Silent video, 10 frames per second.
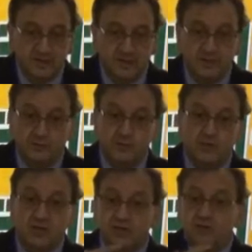and you
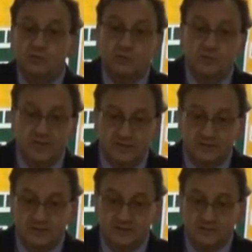check in 2
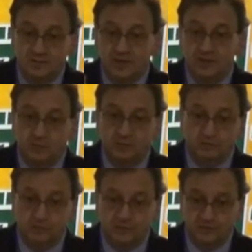days, they are
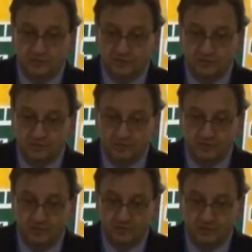both positive.
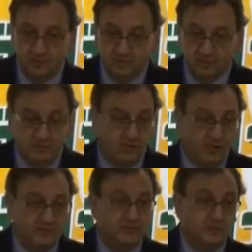You
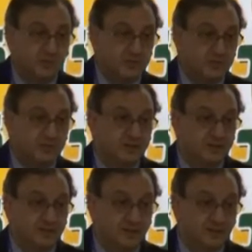ask the person in the
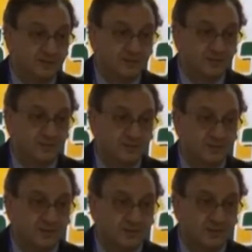lab,
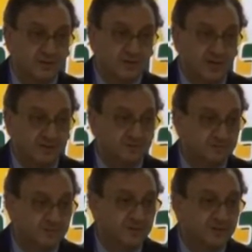Ya
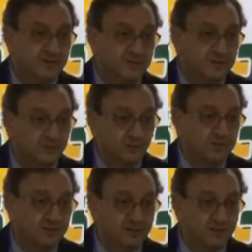
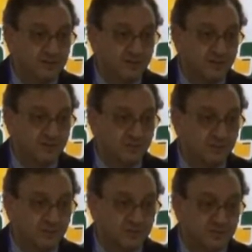when did this
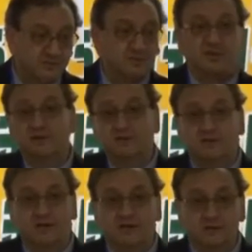become positive? We're like,
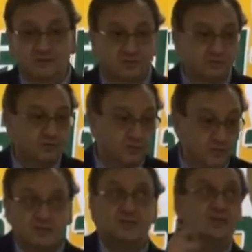no, I don't have the
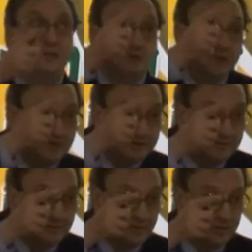information. I said, look at
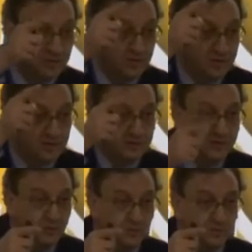the machine.
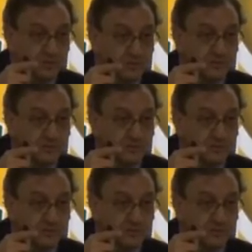They look.